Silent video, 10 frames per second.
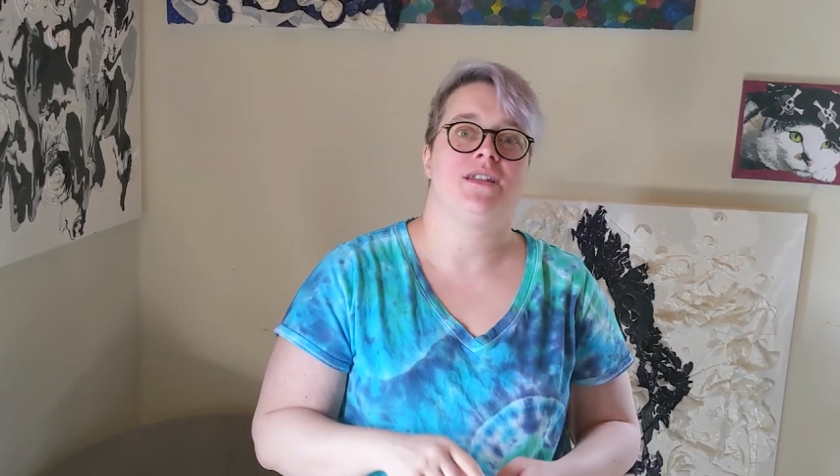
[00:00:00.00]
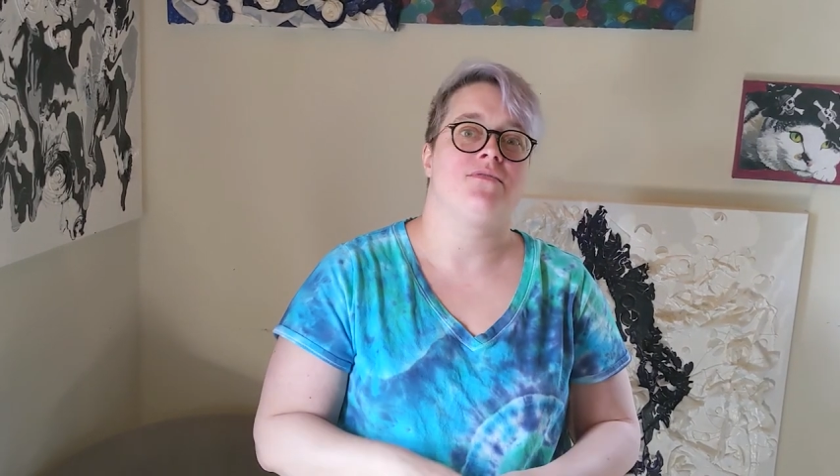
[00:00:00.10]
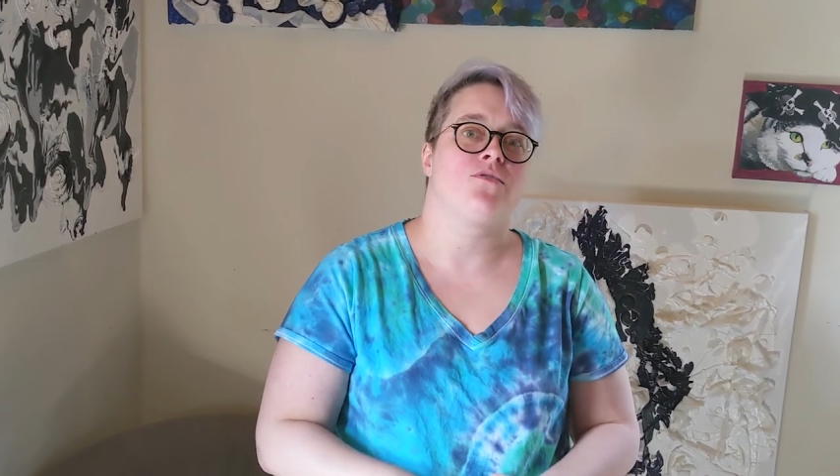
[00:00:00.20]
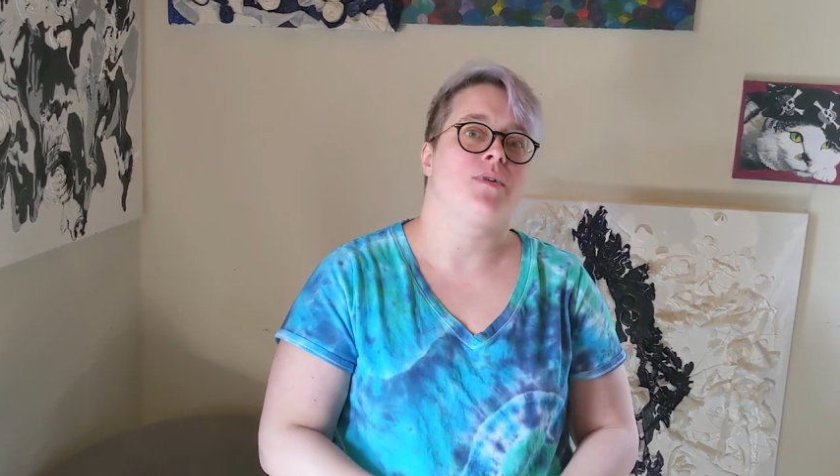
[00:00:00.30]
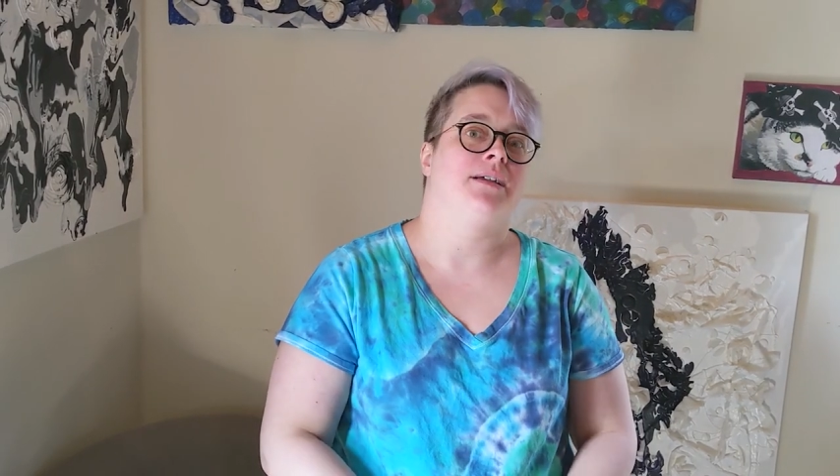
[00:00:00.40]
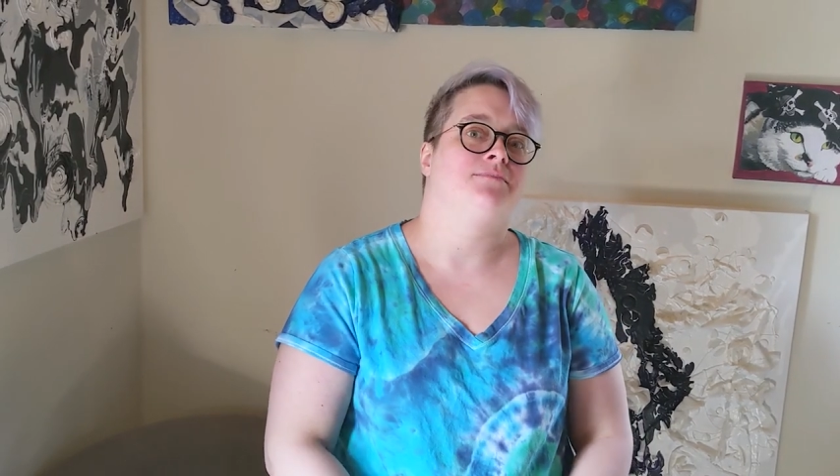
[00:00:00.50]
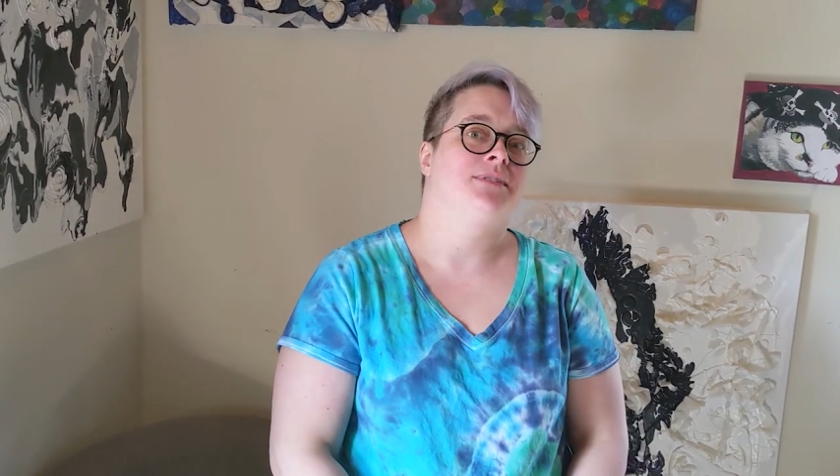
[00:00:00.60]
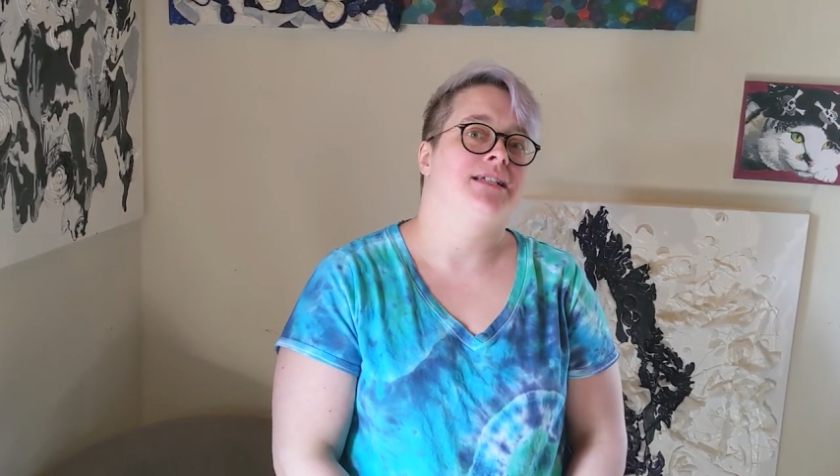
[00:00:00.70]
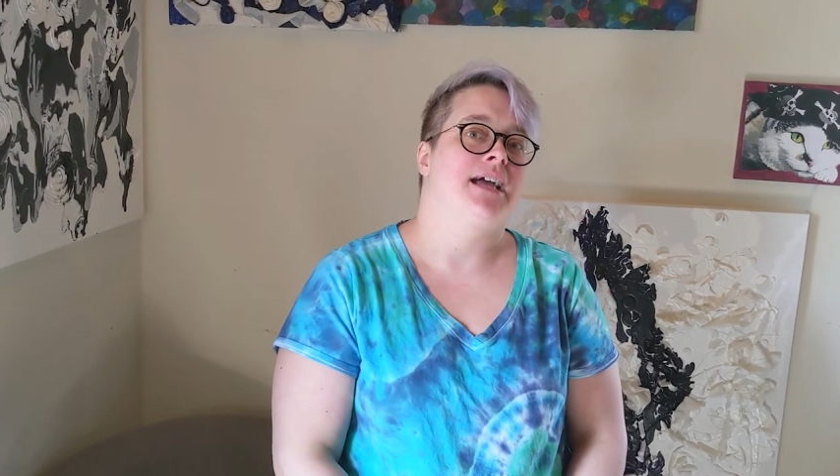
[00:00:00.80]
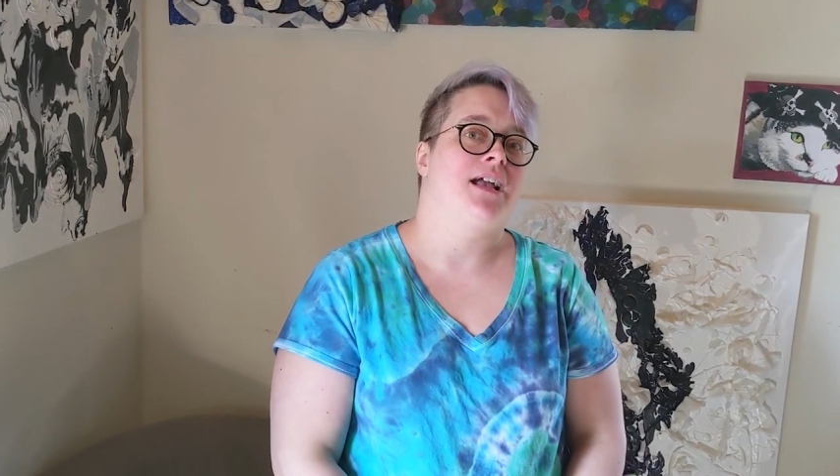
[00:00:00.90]
a different way
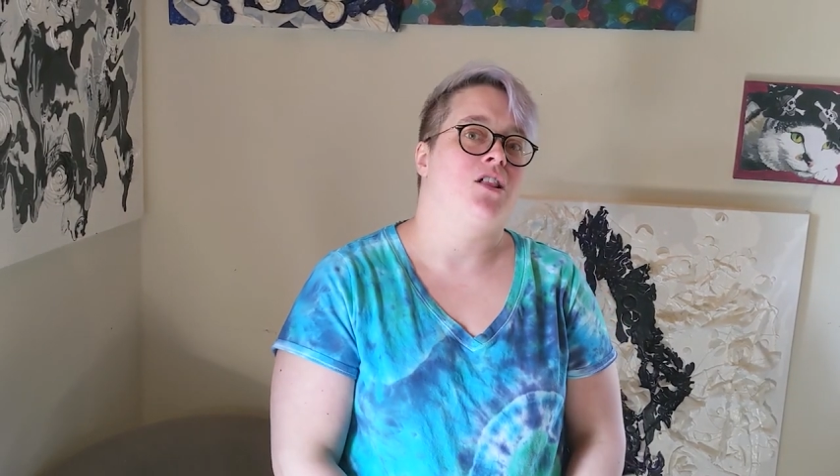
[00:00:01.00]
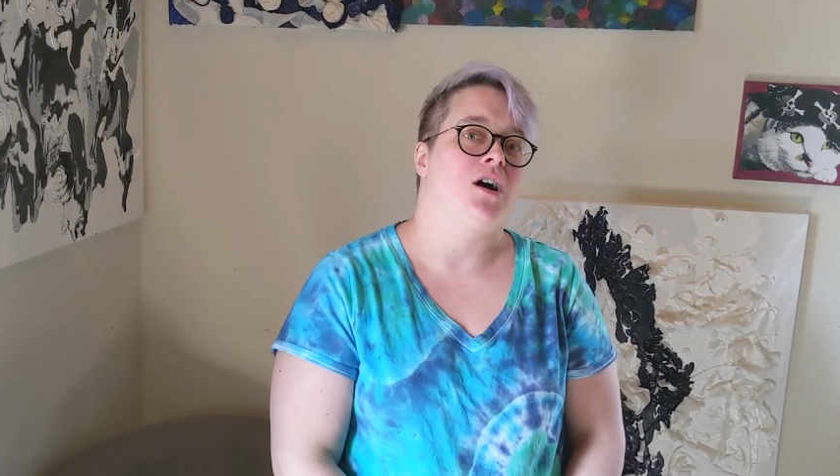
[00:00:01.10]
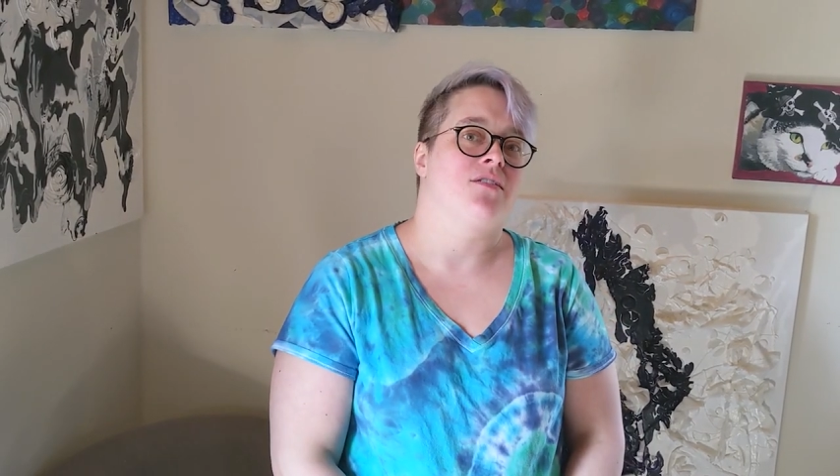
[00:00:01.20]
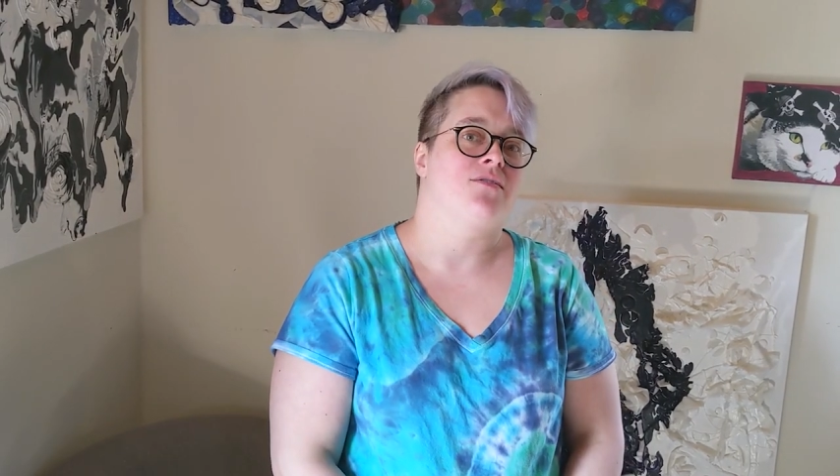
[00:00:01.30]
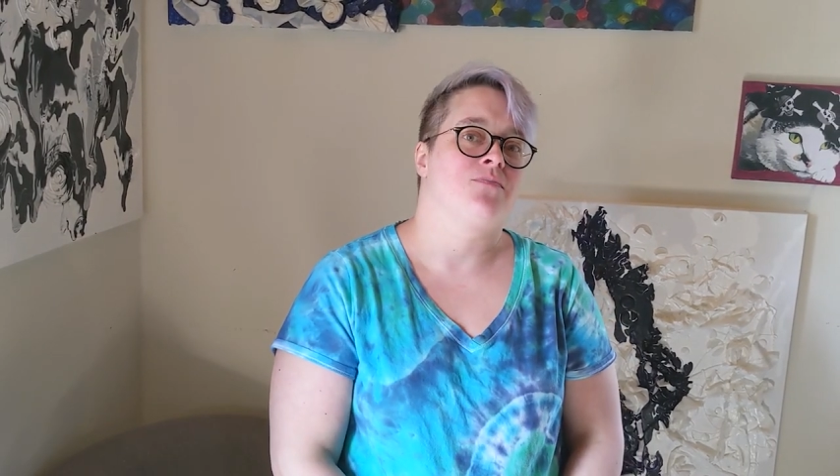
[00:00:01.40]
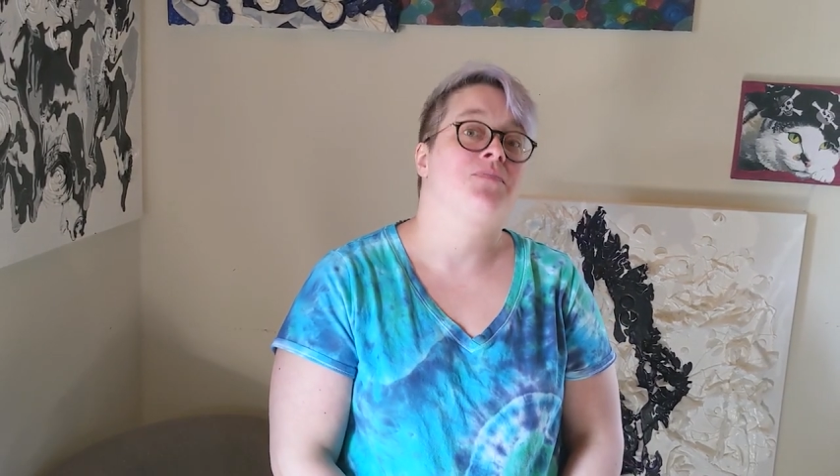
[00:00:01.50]
to dye cloth.